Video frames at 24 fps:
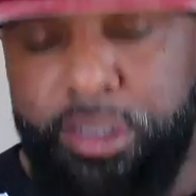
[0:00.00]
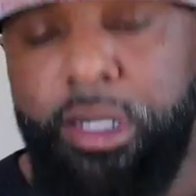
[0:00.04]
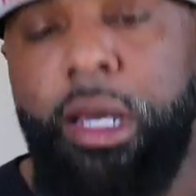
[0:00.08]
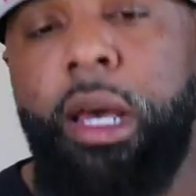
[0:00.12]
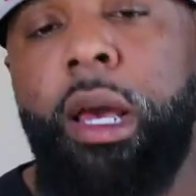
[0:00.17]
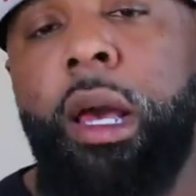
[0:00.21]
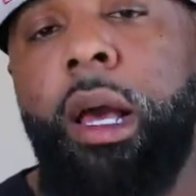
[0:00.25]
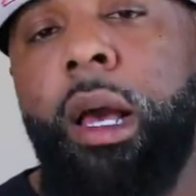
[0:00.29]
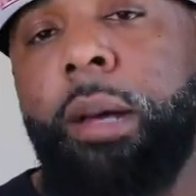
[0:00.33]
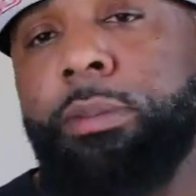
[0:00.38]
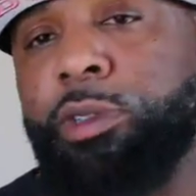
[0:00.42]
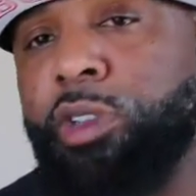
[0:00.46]

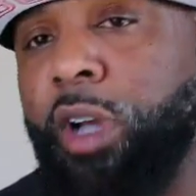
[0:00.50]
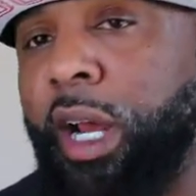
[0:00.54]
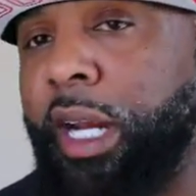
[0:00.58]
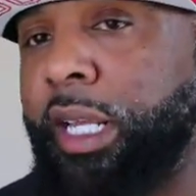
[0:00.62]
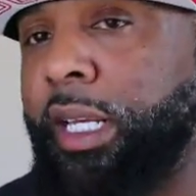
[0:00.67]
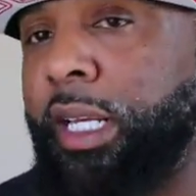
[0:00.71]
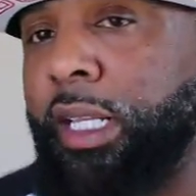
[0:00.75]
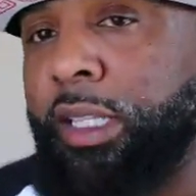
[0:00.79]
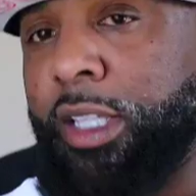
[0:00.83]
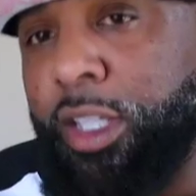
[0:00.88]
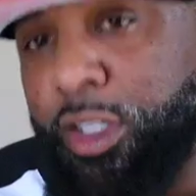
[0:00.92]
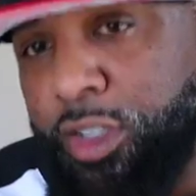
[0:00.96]
I'm trying to
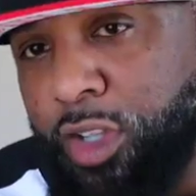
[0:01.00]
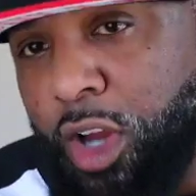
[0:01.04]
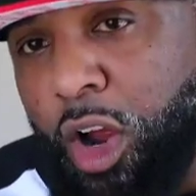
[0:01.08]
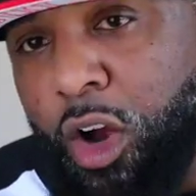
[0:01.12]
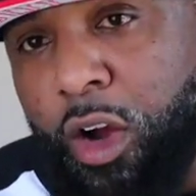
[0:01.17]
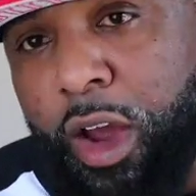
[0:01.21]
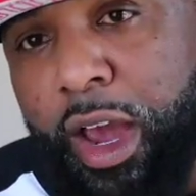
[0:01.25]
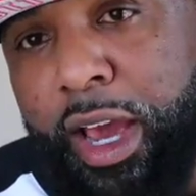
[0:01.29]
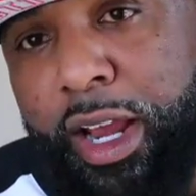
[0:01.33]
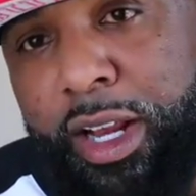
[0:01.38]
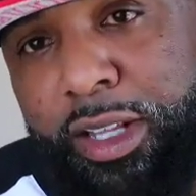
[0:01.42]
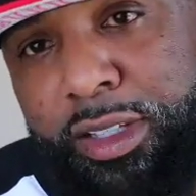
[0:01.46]
get this
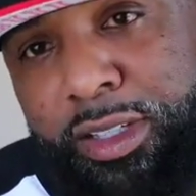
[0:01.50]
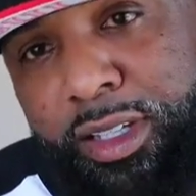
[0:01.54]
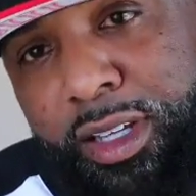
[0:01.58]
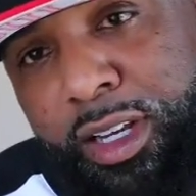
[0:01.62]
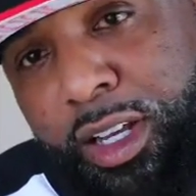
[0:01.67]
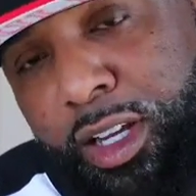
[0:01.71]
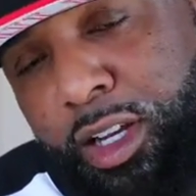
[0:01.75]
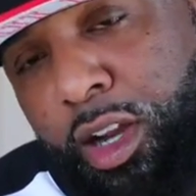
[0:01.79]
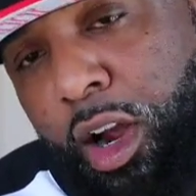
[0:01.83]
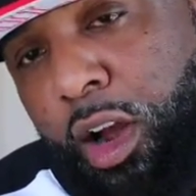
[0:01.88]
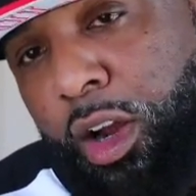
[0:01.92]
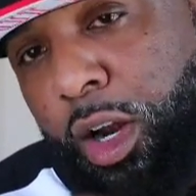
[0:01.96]
all edited
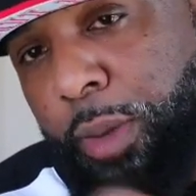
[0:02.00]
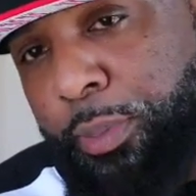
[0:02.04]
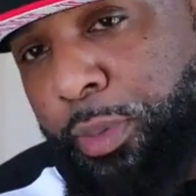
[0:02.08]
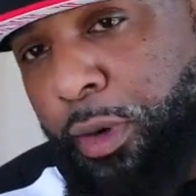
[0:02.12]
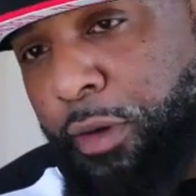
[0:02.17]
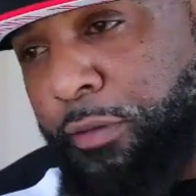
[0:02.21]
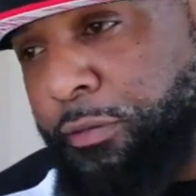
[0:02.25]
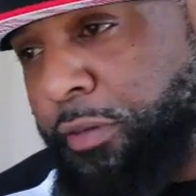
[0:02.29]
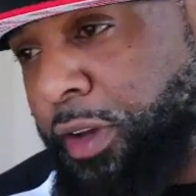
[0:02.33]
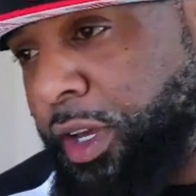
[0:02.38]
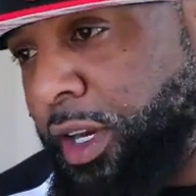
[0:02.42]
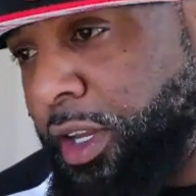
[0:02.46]
and caught up
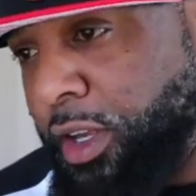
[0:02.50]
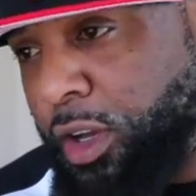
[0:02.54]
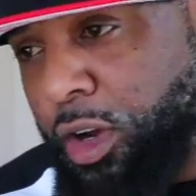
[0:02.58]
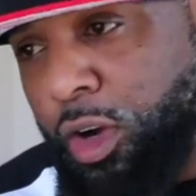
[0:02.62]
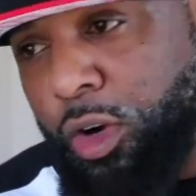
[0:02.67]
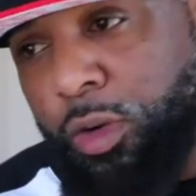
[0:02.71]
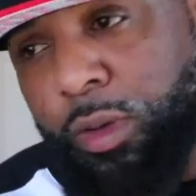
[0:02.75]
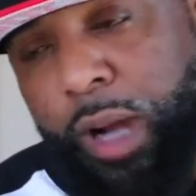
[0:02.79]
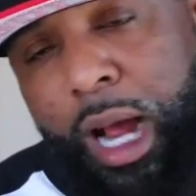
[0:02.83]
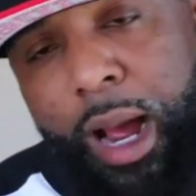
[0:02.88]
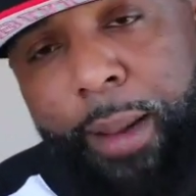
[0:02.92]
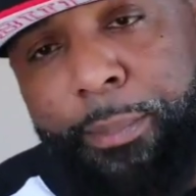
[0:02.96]
on
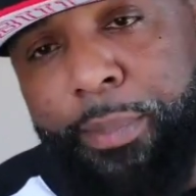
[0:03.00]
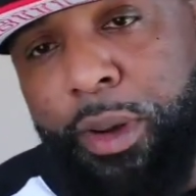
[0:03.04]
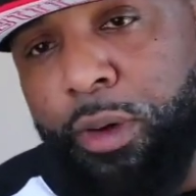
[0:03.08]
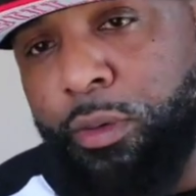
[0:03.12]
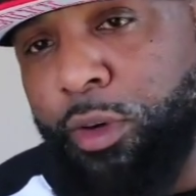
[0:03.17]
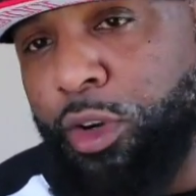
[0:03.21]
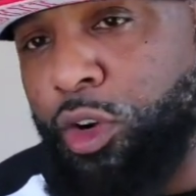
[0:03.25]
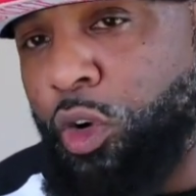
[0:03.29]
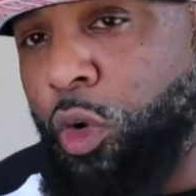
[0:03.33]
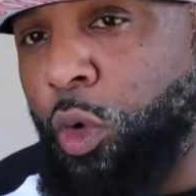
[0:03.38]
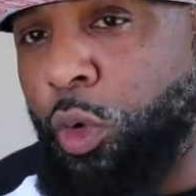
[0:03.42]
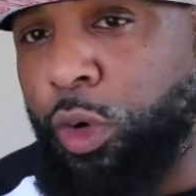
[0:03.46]
video. I've been
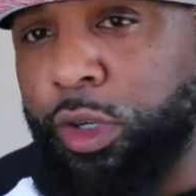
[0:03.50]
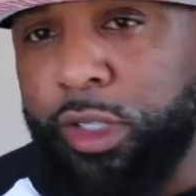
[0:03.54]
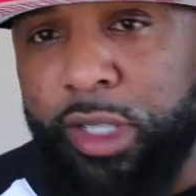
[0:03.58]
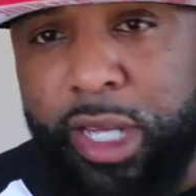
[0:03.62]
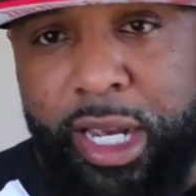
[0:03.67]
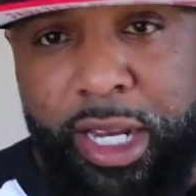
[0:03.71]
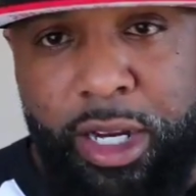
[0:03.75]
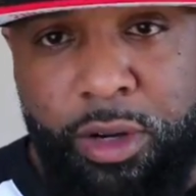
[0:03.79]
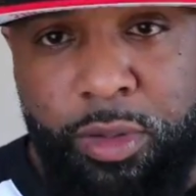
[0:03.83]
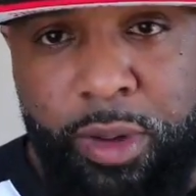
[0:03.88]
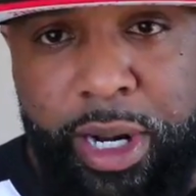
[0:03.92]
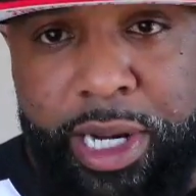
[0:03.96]
recording
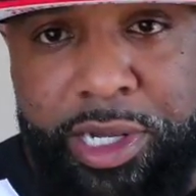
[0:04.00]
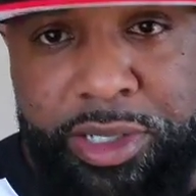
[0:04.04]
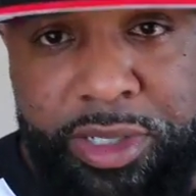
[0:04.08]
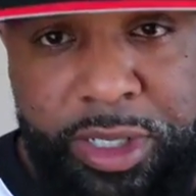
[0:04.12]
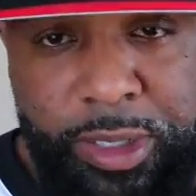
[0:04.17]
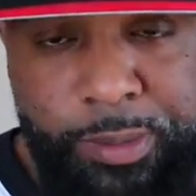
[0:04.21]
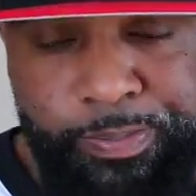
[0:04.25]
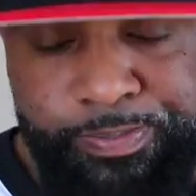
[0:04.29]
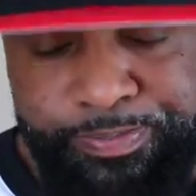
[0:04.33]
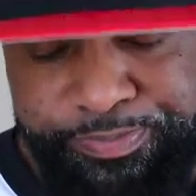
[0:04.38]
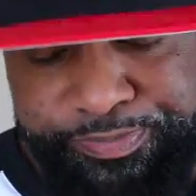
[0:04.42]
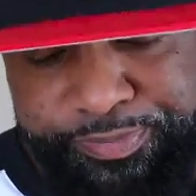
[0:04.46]
like
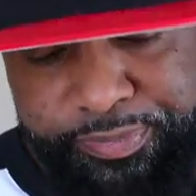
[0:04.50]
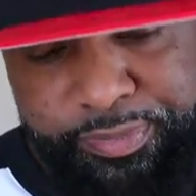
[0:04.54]
crazy.